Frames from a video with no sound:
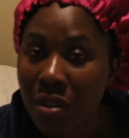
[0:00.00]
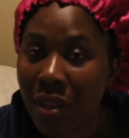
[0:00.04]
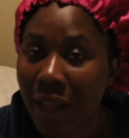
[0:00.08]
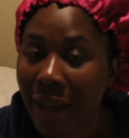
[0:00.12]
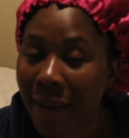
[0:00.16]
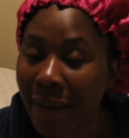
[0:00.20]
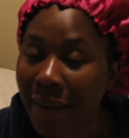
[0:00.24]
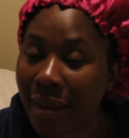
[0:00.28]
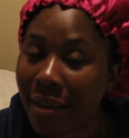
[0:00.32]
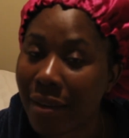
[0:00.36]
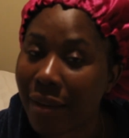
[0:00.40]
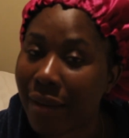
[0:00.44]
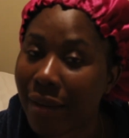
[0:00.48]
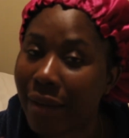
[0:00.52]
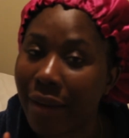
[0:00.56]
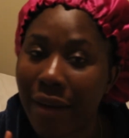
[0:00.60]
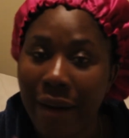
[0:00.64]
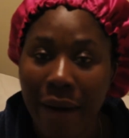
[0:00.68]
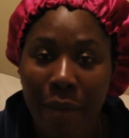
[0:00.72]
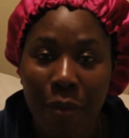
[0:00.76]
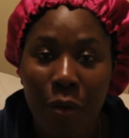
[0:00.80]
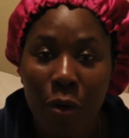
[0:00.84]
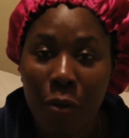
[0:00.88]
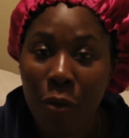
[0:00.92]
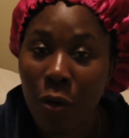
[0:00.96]
Like,
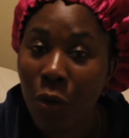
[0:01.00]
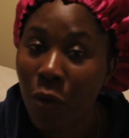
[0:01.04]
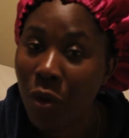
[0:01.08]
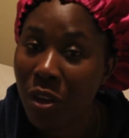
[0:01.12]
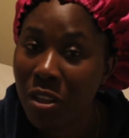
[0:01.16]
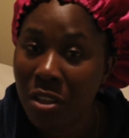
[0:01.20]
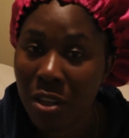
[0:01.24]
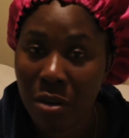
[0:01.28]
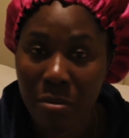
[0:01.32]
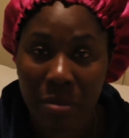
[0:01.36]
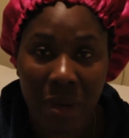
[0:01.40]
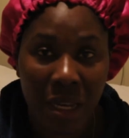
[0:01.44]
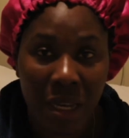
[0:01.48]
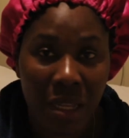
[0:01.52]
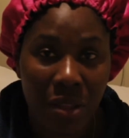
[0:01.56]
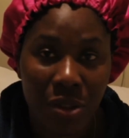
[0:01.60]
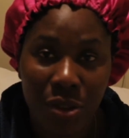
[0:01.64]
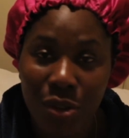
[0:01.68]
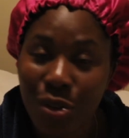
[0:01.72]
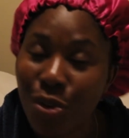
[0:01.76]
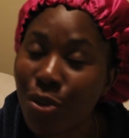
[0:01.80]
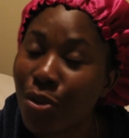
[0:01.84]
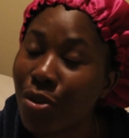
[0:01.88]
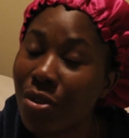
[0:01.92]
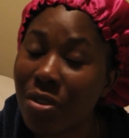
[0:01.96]
I'm always on my
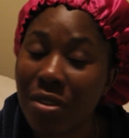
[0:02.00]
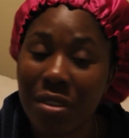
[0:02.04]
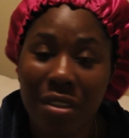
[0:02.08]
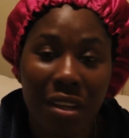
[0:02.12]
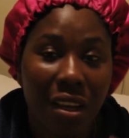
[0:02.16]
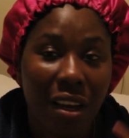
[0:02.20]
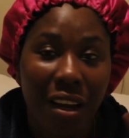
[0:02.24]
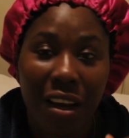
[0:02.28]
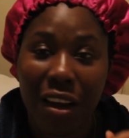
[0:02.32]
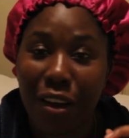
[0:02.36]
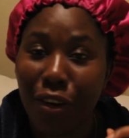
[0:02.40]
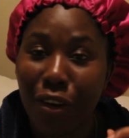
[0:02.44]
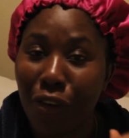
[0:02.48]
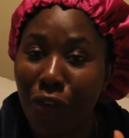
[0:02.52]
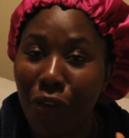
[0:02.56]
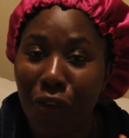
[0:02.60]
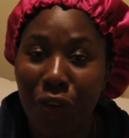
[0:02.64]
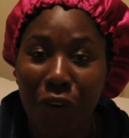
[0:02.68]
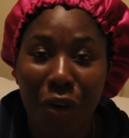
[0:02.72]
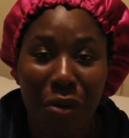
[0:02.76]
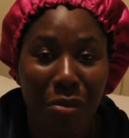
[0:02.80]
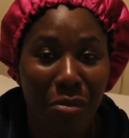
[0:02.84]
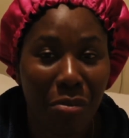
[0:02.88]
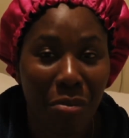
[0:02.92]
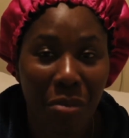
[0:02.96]
toes
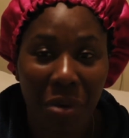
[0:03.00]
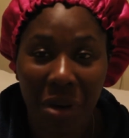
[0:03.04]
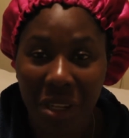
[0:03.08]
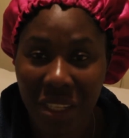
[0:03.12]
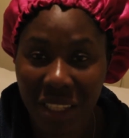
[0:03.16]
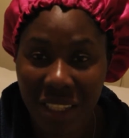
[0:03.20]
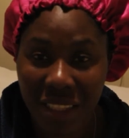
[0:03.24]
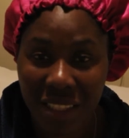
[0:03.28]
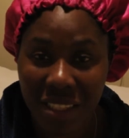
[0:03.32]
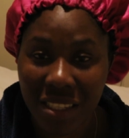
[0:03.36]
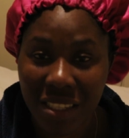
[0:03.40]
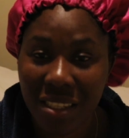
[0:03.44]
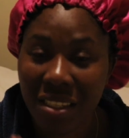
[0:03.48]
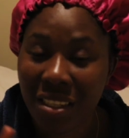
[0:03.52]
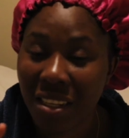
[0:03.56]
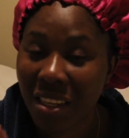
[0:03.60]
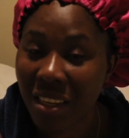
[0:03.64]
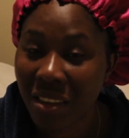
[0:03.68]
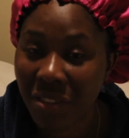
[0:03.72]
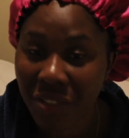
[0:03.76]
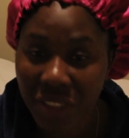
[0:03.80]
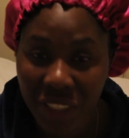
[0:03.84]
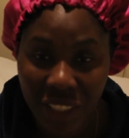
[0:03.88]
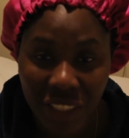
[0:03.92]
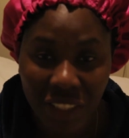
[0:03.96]
from morning to
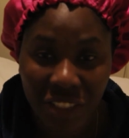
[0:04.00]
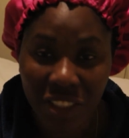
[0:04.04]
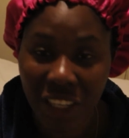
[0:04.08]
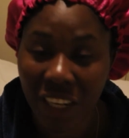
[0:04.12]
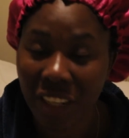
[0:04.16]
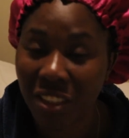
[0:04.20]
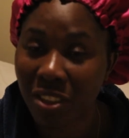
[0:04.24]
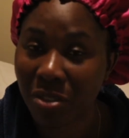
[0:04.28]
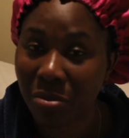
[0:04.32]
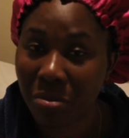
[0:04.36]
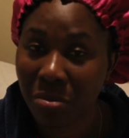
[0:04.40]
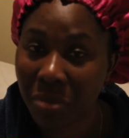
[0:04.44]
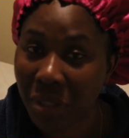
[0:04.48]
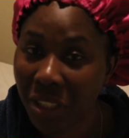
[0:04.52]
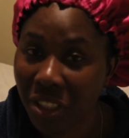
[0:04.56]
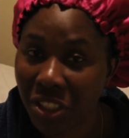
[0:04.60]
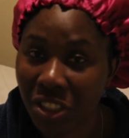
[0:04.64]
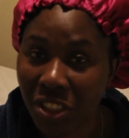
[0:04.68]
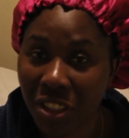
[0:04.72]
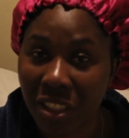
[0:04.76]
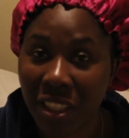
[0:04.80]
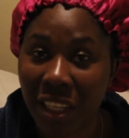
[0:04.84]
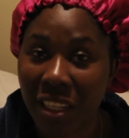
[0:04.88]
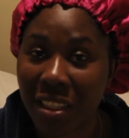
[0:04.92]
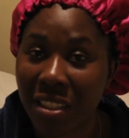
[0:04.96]
evening, trying to make
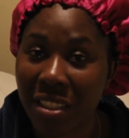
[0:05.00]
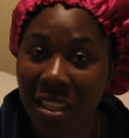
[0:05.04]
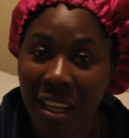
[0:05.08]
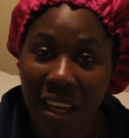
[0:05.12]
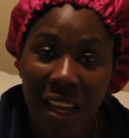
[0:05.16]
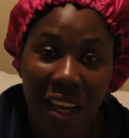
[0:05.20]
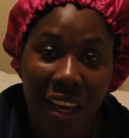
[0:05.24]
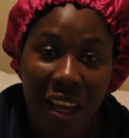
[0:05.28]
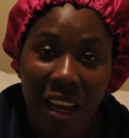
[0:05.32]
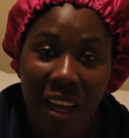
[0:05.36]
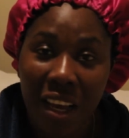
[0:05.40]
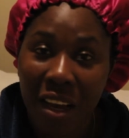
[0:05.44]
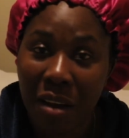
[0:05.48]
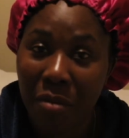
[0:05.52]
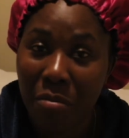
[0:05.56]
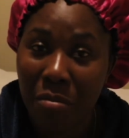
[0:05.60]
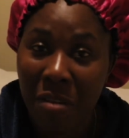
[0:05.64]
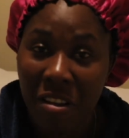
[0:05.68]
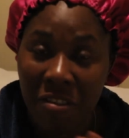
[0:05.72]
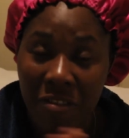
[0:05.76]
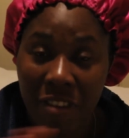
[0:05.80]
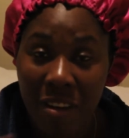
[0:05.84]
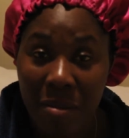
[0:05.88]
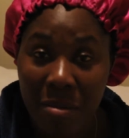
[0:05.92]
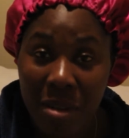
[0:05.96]
sure that my
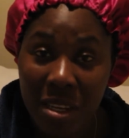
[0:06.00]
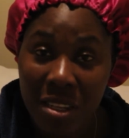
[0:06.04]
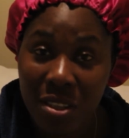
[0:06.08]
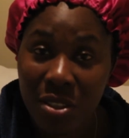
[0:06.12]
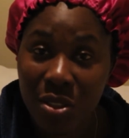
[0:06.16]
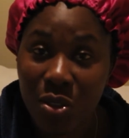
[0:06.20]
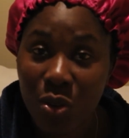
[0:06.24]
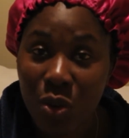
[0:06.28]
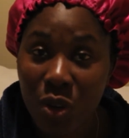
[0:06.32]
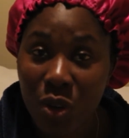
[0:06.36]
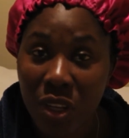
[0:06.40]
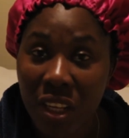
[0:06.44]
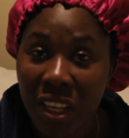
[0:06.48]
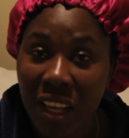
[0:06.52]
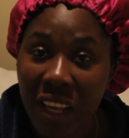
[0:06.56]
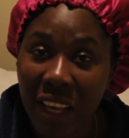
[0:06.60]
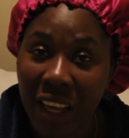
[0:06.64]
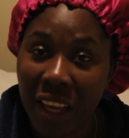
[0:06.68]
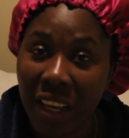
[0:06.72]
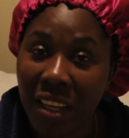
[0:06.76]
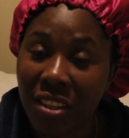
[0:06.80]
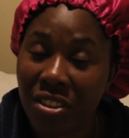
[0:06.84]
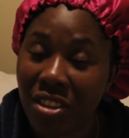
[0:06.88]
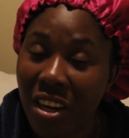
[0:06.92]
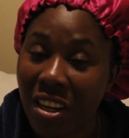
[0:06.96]
family is
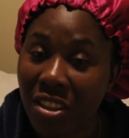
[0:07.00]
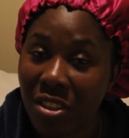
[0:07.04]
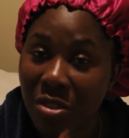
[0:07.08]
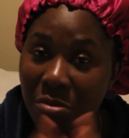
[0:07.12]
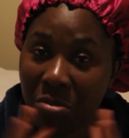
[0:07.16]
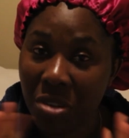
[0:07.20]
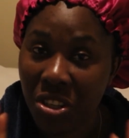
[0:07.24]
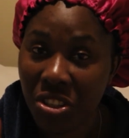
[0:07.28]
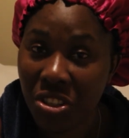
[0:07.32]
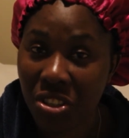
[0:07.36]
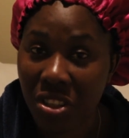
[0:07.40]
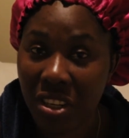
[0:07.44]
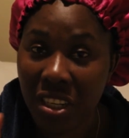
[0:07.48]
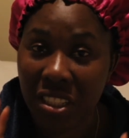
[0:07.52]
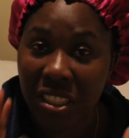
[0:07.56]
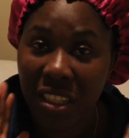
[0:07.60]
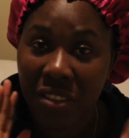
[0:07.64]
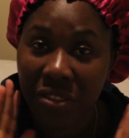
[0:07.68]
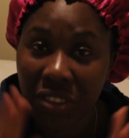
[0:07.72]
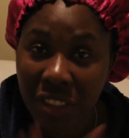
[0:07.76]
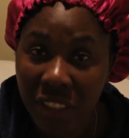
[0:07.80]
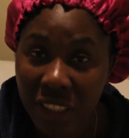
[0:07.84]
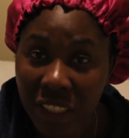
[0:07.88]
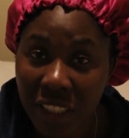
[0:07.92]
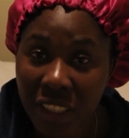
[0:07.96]
okay, trying to make sure that
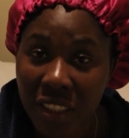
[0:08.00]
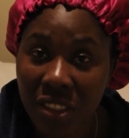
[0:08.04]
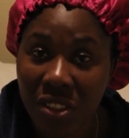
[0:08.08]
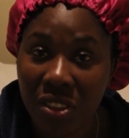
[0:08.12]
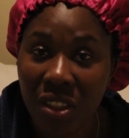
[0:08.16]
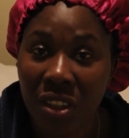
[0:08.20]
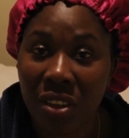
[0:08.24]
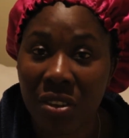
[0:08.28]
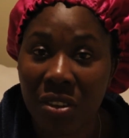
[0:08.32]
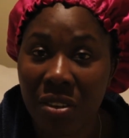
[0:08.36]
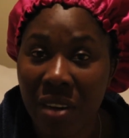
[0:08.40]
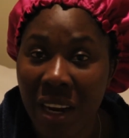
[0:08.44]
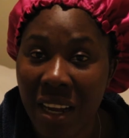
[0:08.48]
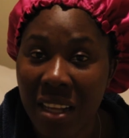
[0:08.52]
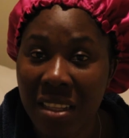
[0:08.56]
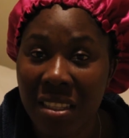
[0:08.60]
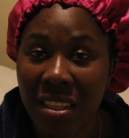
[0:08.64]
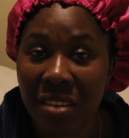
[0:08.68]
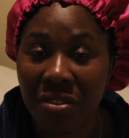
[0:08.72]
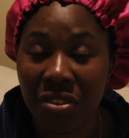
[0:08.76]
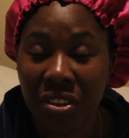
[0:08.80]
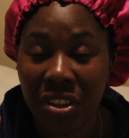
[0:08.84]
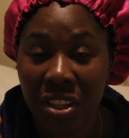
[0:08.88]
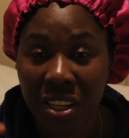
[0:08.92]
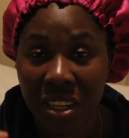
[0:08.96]
everything is alright,
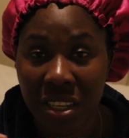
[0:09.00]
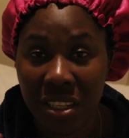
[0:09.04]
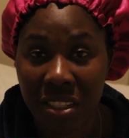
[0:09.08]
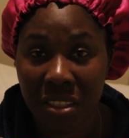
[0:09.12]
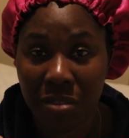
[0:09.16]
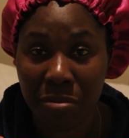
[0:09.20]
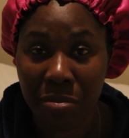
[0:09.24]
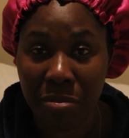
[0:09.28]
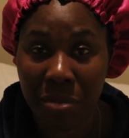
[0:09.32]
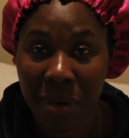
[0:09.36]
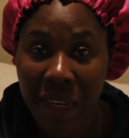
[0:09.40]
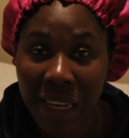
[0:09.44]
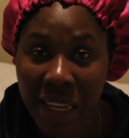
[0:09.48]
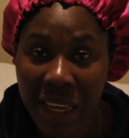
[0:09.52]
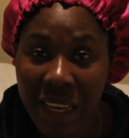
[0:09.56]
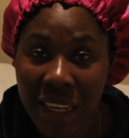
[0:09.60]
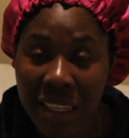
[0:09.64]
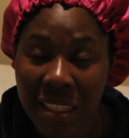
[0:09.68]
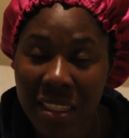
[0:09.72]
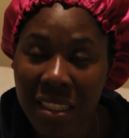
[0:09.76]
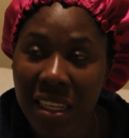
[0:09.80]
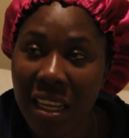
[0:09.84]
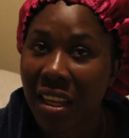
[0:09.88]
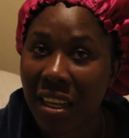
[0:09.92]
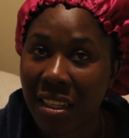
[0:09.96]
everything is in
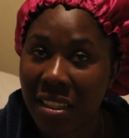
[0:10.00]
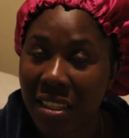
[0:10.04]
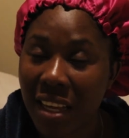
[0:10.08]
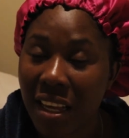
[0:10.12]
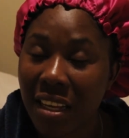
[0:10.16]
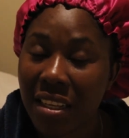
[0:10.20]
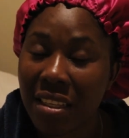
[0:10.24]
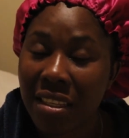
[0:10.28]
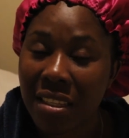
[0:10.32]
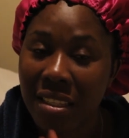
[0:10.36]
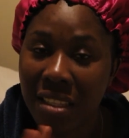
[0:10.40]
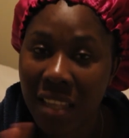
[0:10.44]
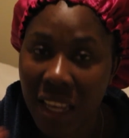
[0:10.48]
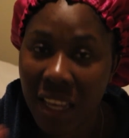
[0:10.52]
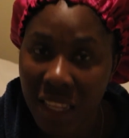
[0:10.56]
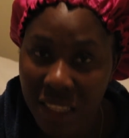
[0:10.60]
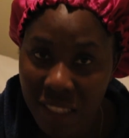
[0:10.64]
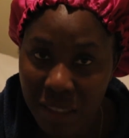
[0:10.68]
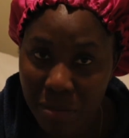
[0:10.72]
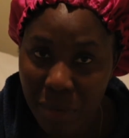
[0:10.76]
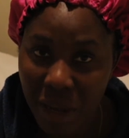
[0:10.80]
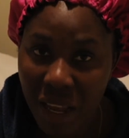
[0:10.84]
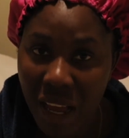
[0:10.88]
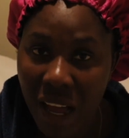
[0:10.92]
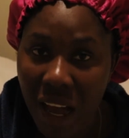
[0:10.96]
place, that I set
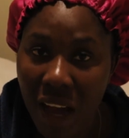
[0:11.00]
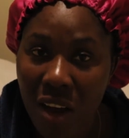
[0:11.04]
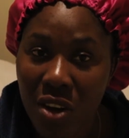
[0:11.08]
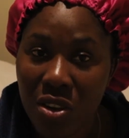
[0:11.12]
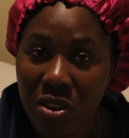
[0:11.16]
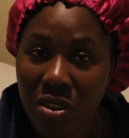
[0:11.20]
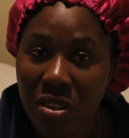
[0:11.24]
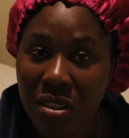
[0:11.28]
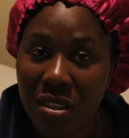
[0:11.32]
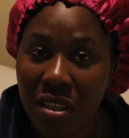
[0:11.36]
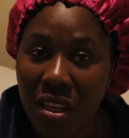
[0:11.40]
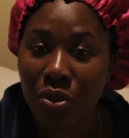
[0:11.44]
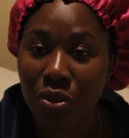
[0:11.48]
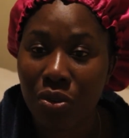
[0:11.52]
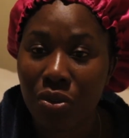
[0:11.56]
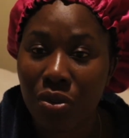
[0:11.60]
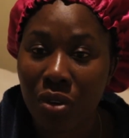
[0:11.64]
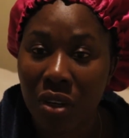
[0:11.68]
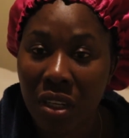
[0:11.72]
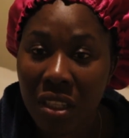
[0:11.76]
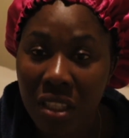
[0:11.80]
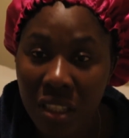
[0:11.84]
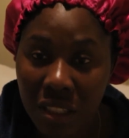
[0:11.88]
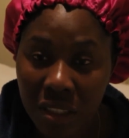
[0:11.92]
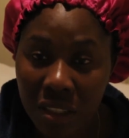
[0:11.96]
my house
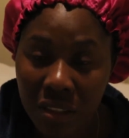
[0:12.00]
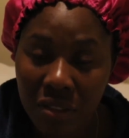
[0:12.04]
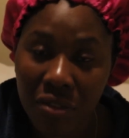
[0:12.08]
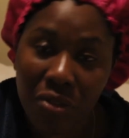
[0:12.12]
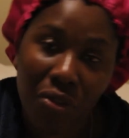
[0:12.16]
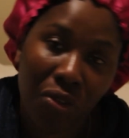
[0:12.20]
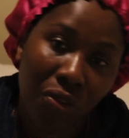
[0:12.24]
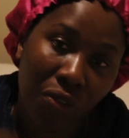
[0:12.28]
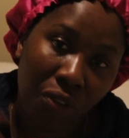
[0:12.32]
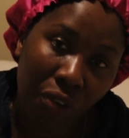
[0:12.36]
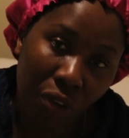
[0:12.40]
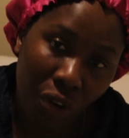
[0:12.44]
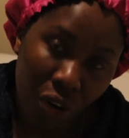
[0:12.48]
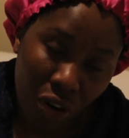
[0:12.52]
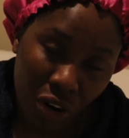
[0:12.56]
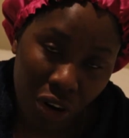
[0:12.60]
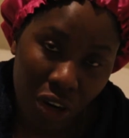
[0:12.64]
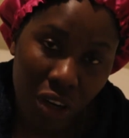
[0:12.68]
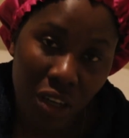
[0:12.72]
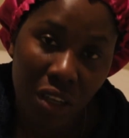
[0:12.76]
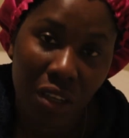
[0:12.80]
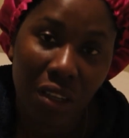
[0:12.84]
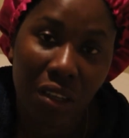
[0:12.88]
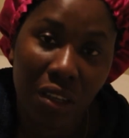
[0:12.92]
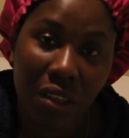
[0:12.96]
running for
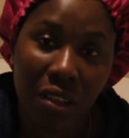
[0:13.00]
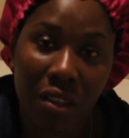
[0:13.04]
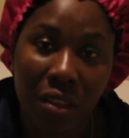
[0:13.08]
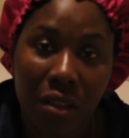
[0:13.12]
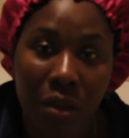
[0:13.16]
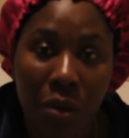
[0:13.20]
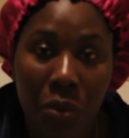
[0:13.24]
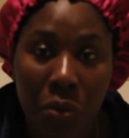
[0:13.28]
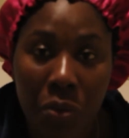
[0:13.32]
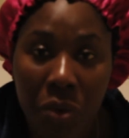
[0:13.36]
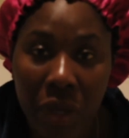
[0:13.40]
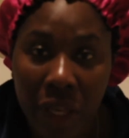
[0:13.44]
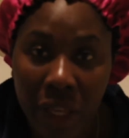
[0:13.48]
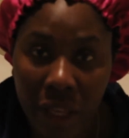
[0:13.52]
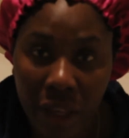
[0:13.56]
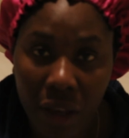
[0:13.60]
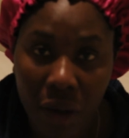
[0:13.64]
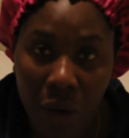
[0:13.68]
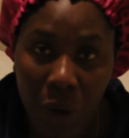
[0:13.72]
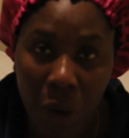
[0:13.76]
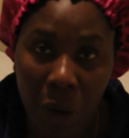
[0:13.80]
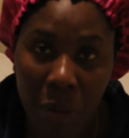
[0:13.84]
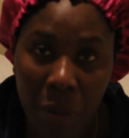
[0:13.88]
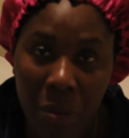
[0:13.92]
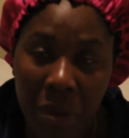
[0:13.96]
the week
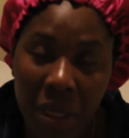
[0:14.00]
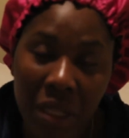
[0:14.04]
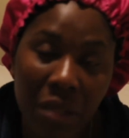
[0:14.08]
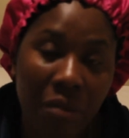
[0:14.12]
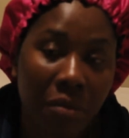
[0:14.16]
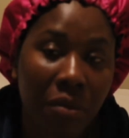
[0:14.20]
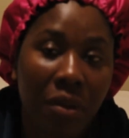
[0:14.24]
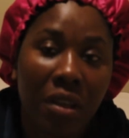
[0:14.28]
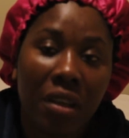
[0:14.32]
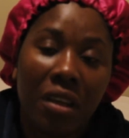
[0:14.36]
coming.